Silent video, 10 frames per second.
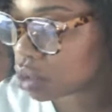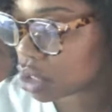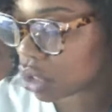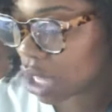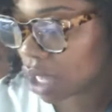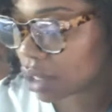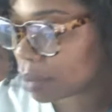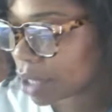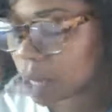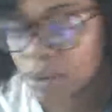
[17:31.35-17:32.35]
They're not going to
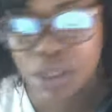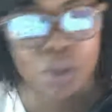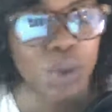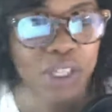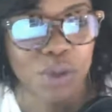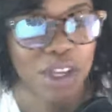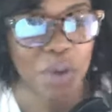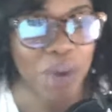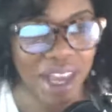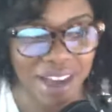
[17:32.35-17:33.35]
be able to weasel their
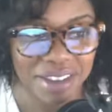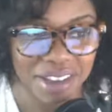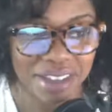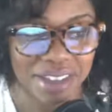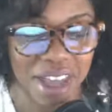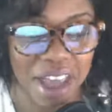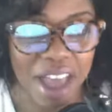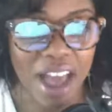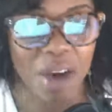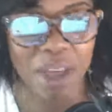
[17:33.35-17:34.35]
way out of this.
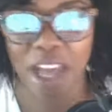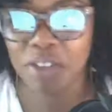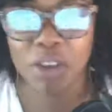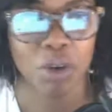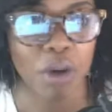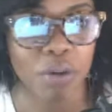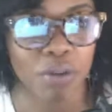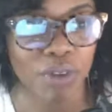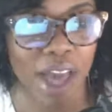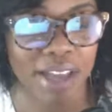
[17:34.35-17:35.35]
Okay. And then you go to
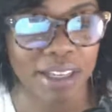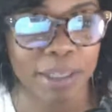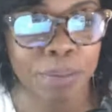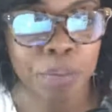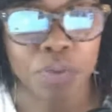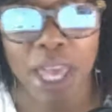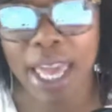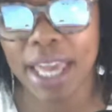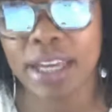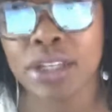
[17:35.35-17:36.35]
file it
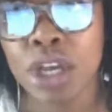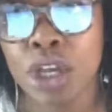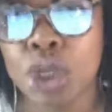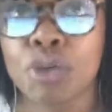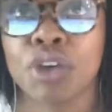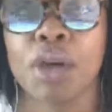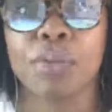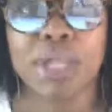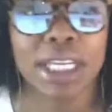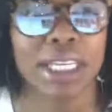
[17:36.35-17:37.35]
and you've
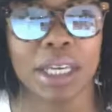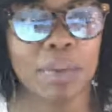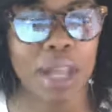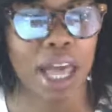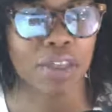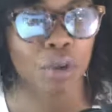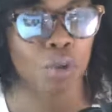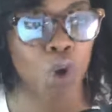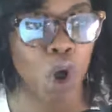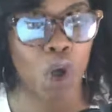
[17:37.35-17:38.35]
completely applied the
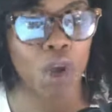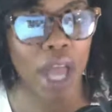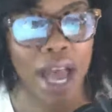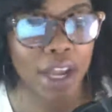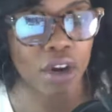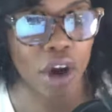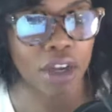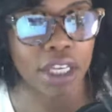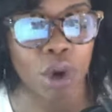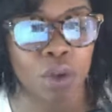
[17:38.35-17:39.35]
wrong
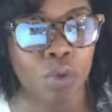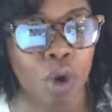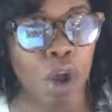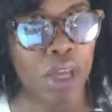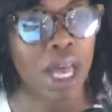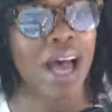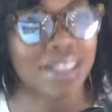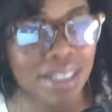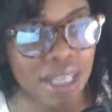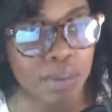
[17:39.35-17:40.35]
hierarchy or the wrong
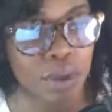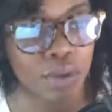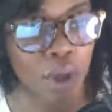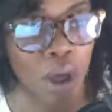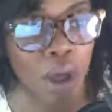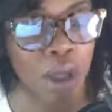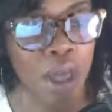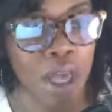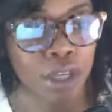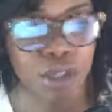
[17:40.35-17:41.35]
concept of law
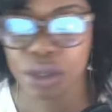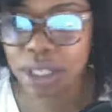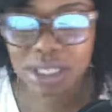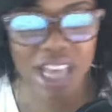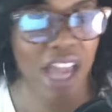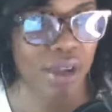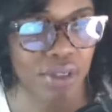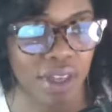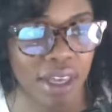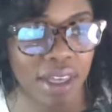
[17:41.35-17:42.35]
to the entire
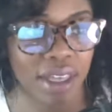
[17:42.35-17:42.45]
thing.